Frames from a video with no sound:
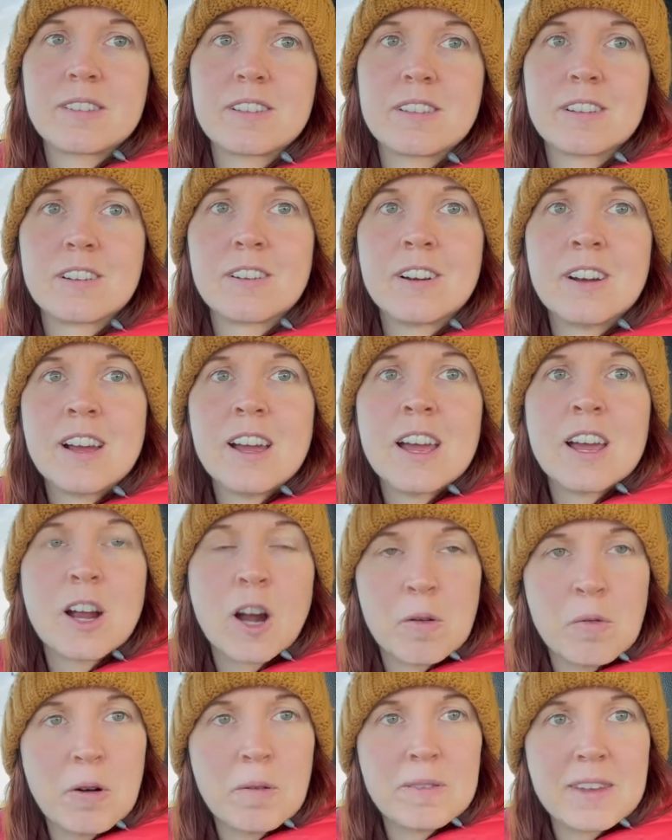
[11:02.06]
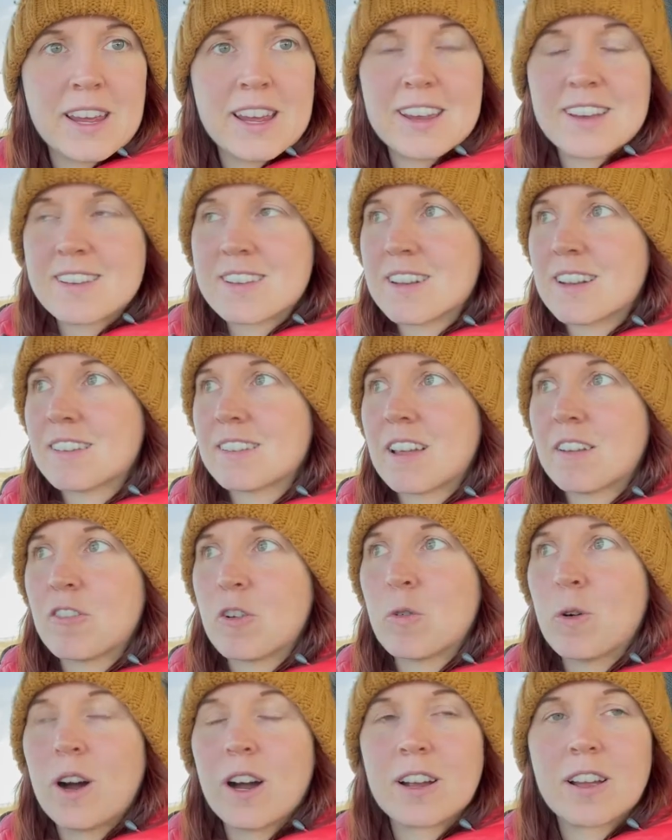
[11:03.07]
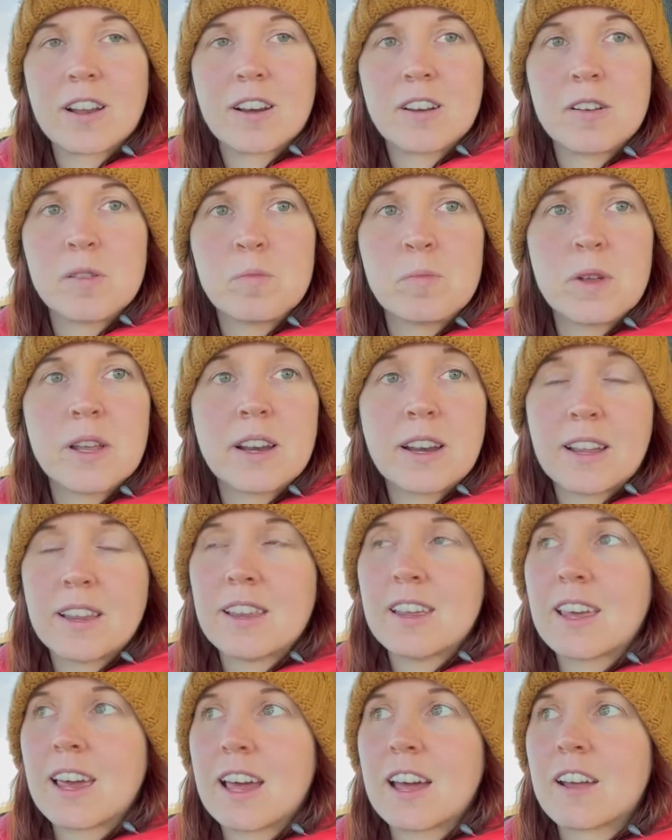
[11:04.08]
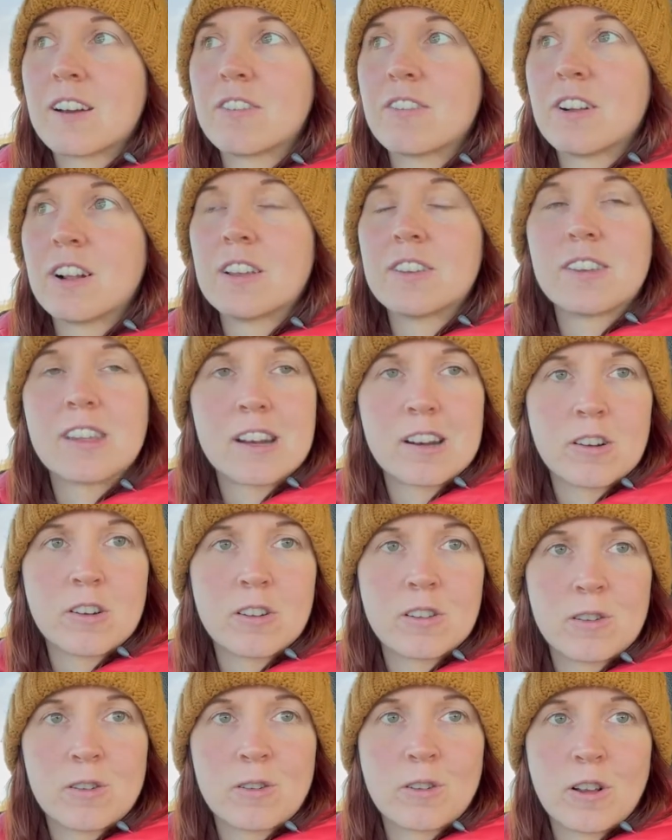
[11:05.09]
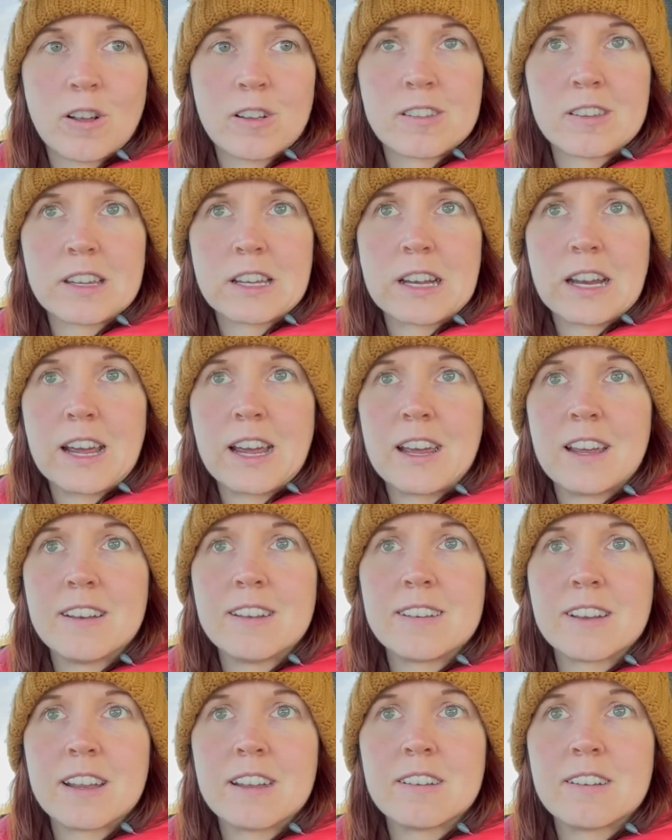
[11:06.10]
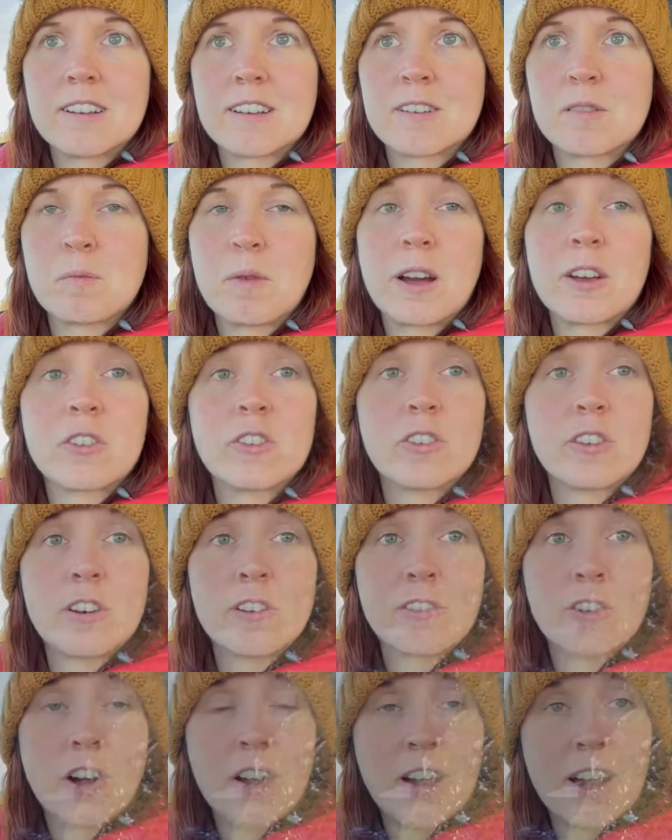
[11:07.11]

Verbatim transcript: so come up to Eshaness, have a walk around, be really careful, don't go too close to the edge and just make sure you've got an